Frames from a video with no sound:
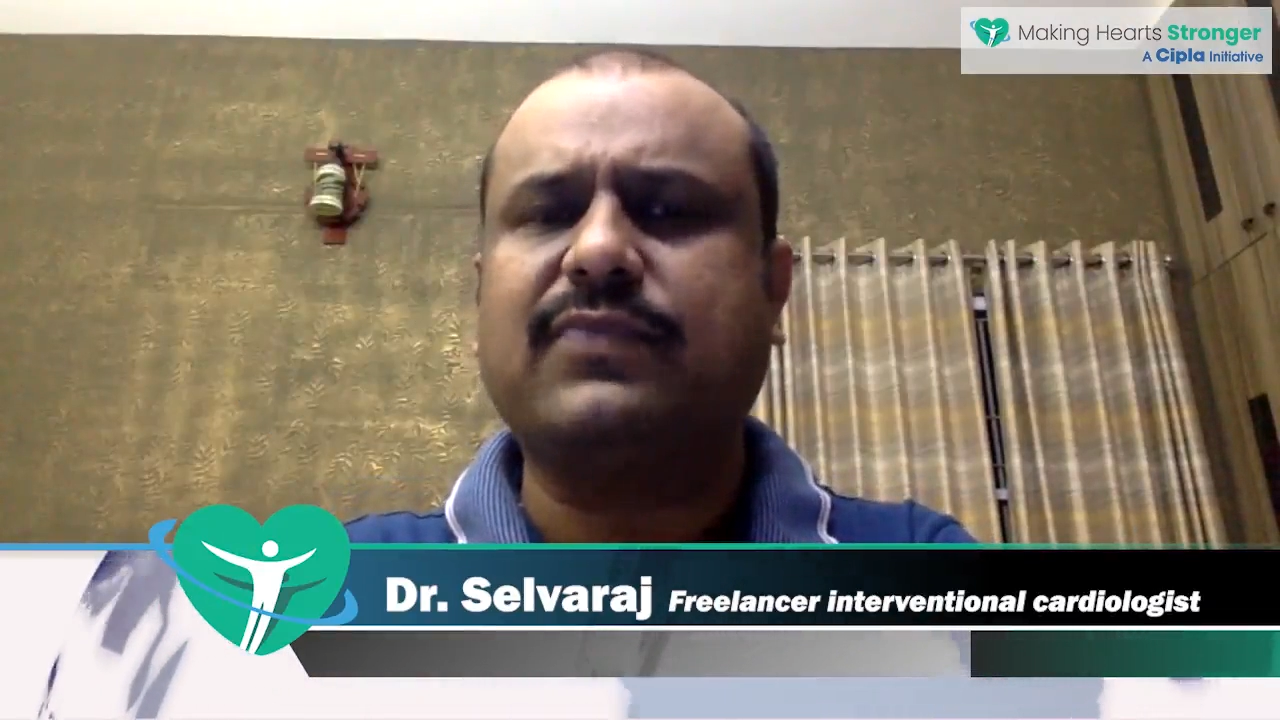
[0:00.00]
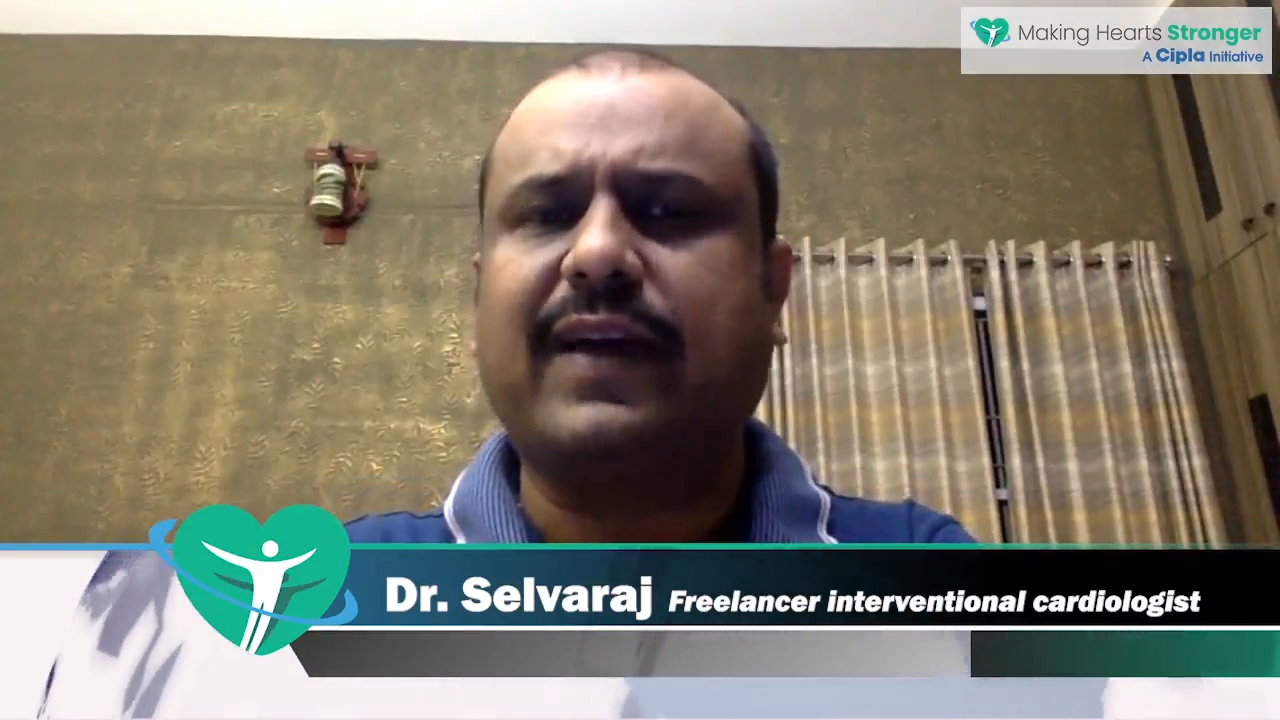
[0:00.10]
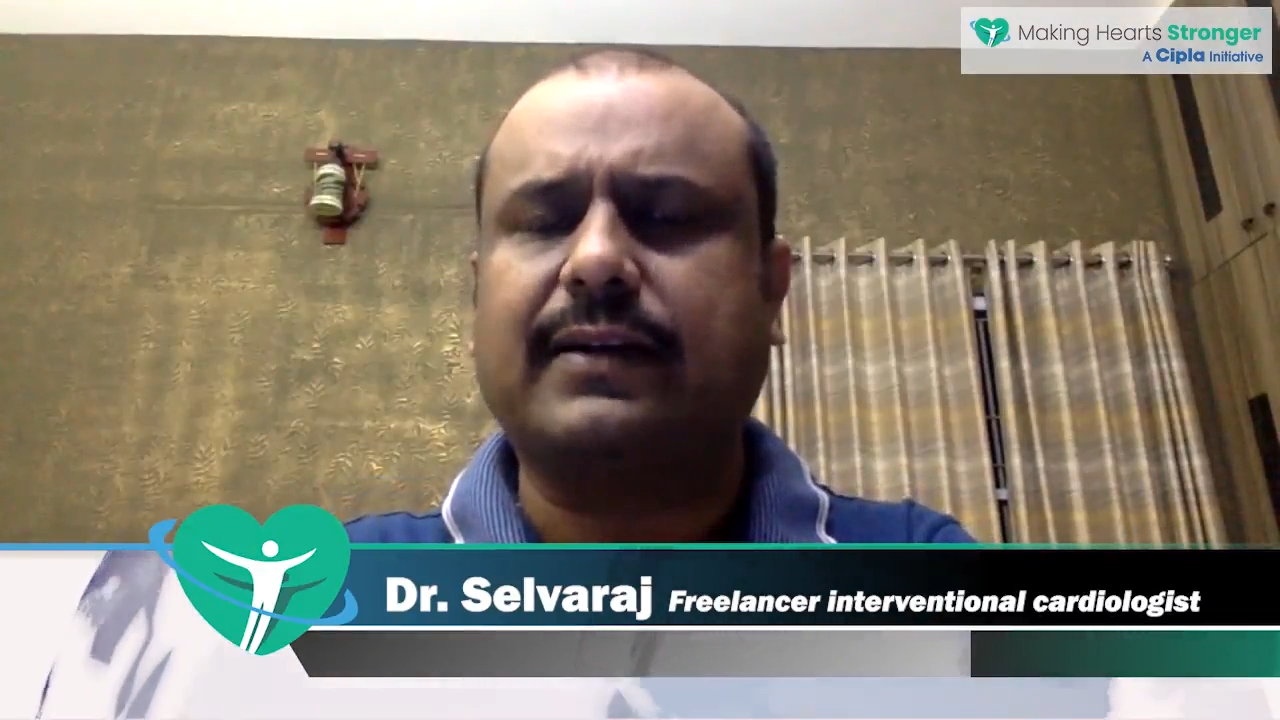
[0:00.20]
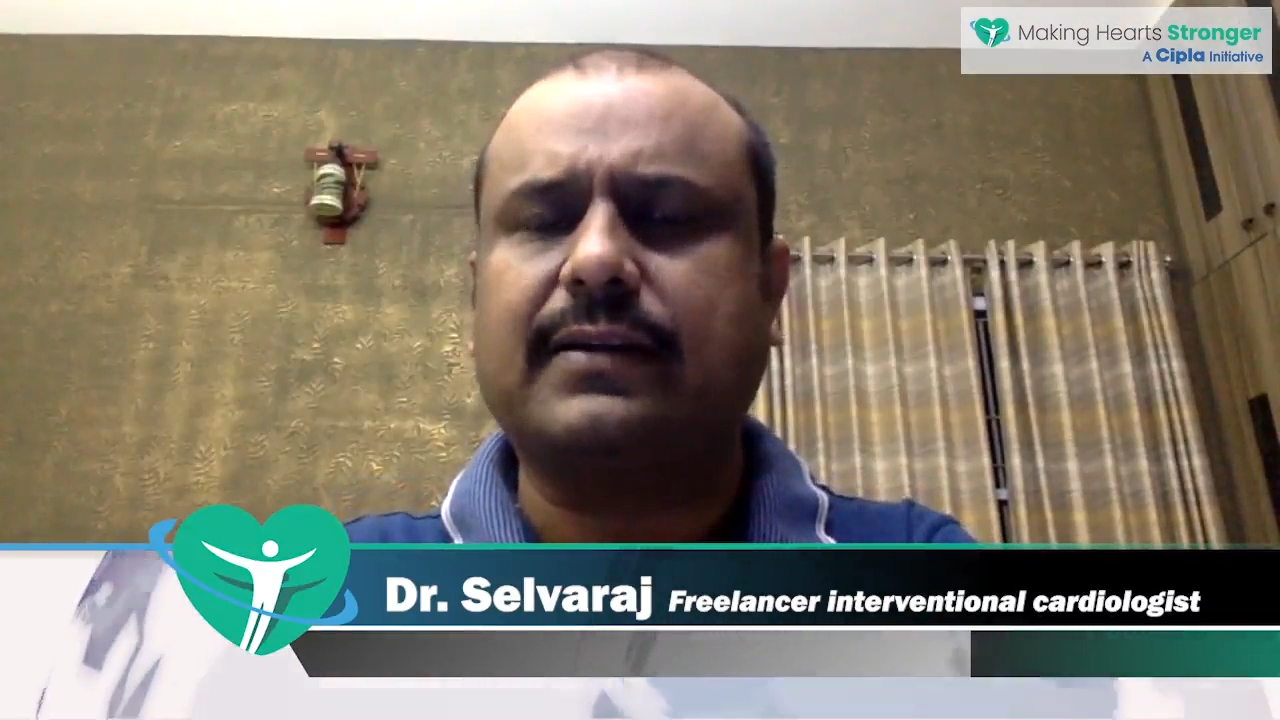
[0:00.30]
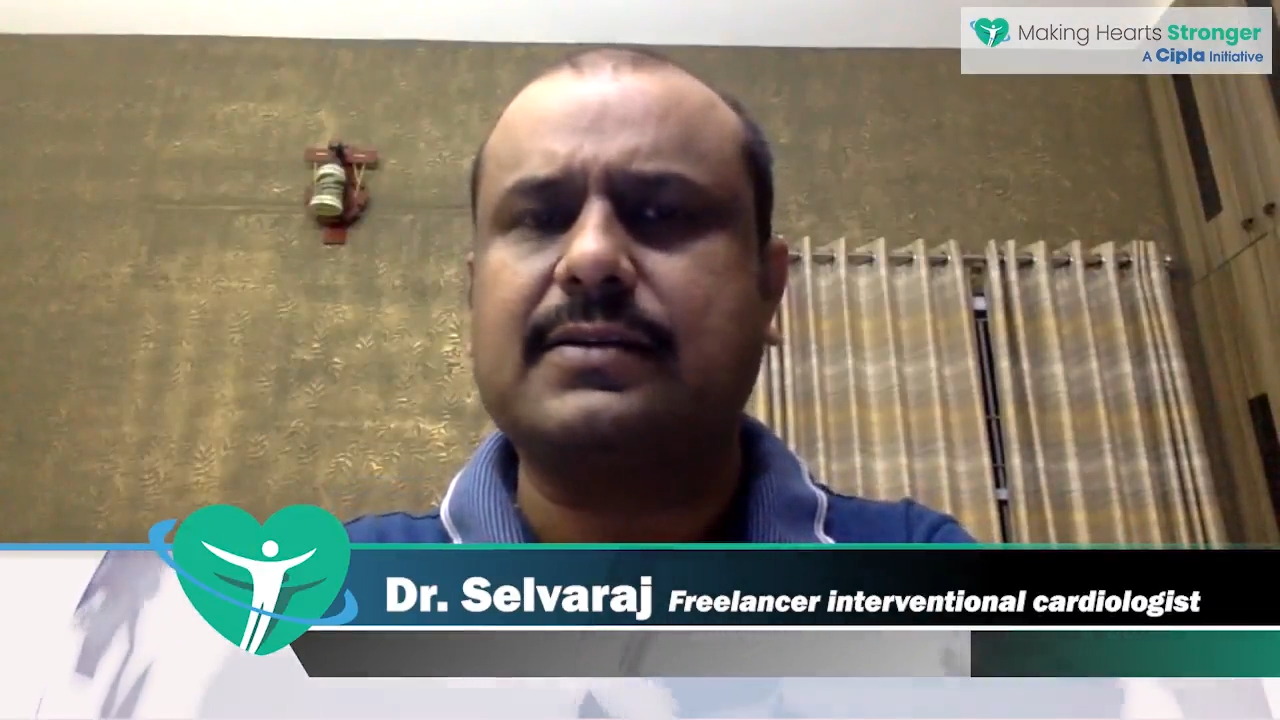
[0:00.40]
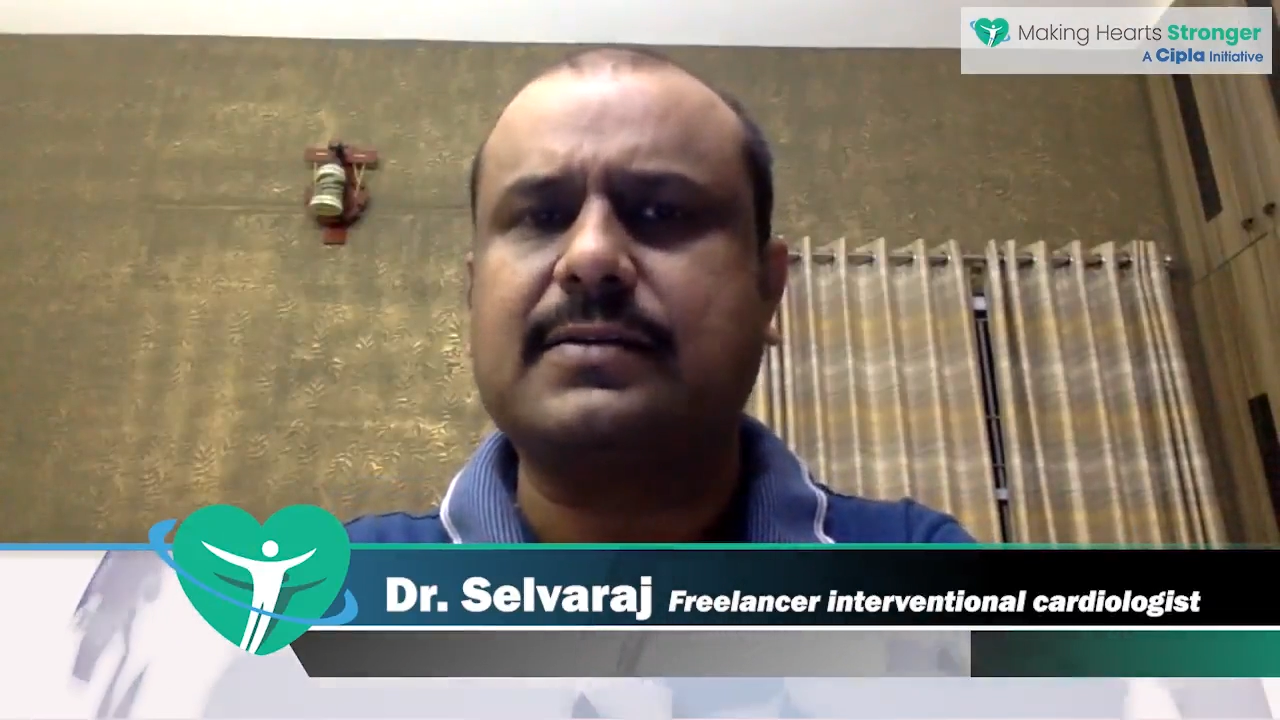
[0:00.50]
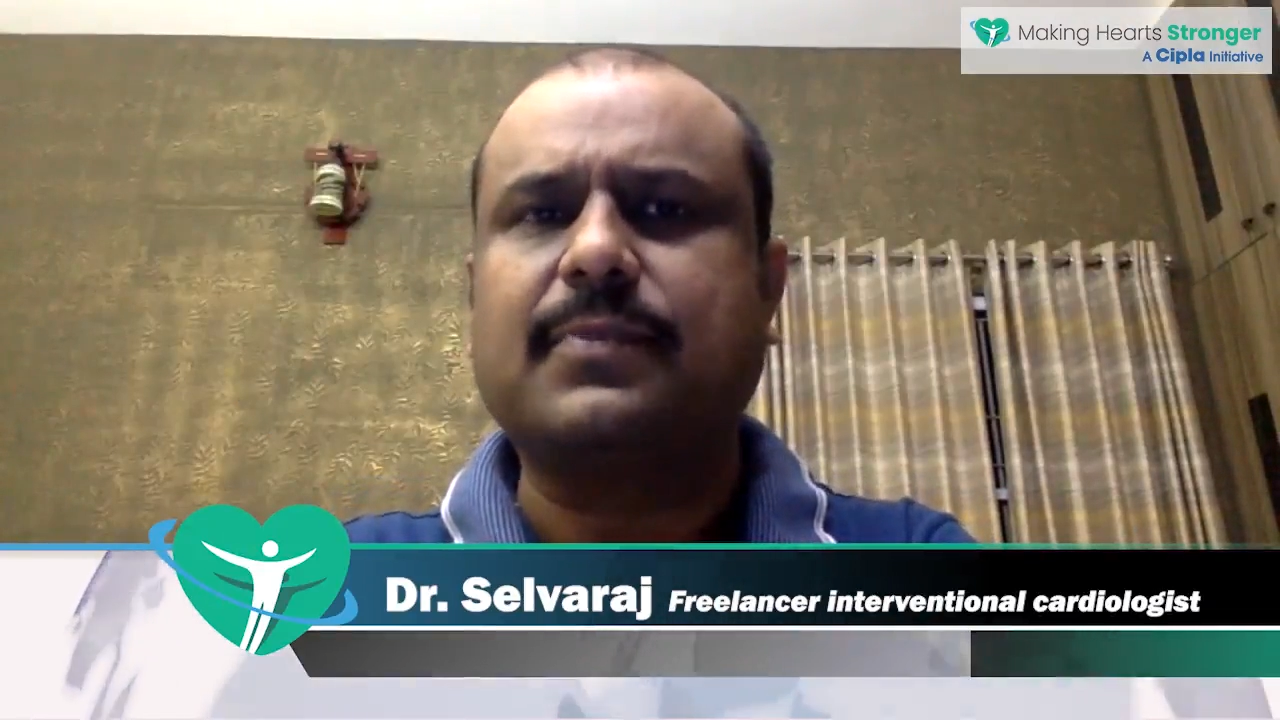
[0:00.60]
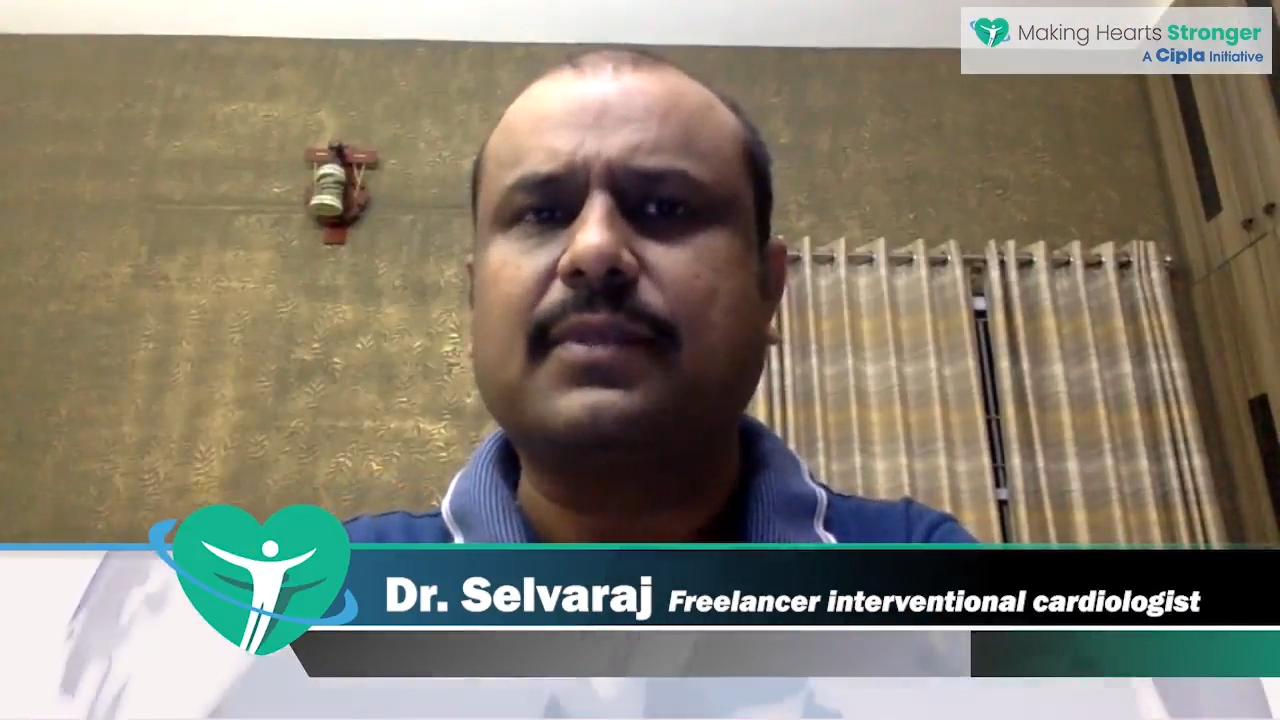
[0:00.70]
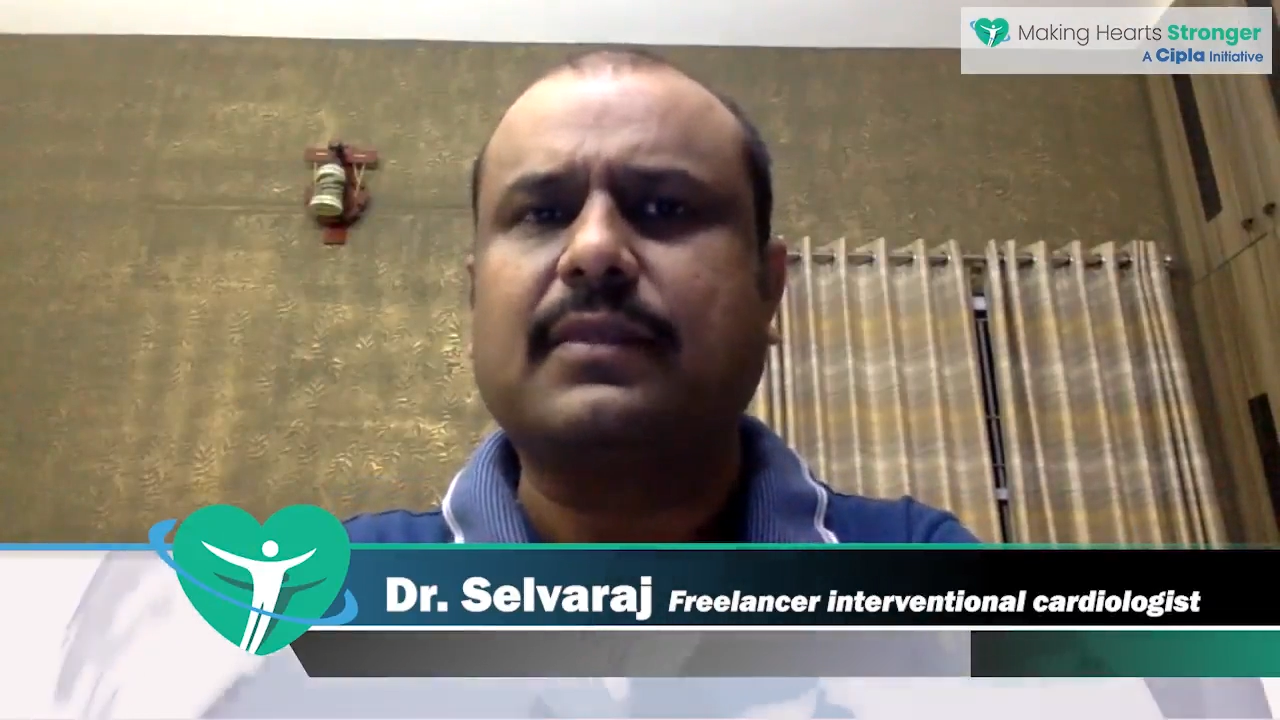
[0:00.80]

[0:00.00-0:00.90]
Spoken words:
factors.